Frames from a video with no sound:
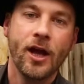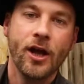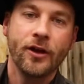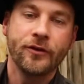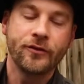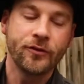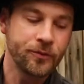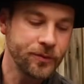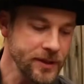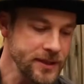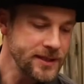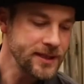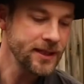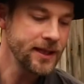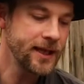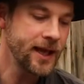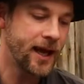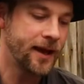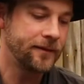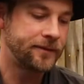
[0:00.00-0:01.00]
So
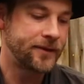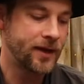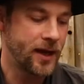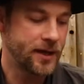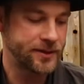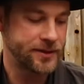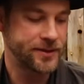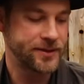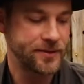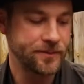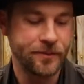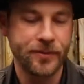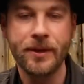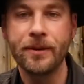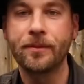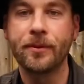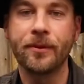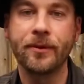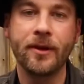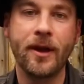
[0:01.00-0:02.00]
recently I've talked to some
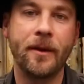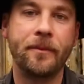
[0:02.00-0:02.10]
people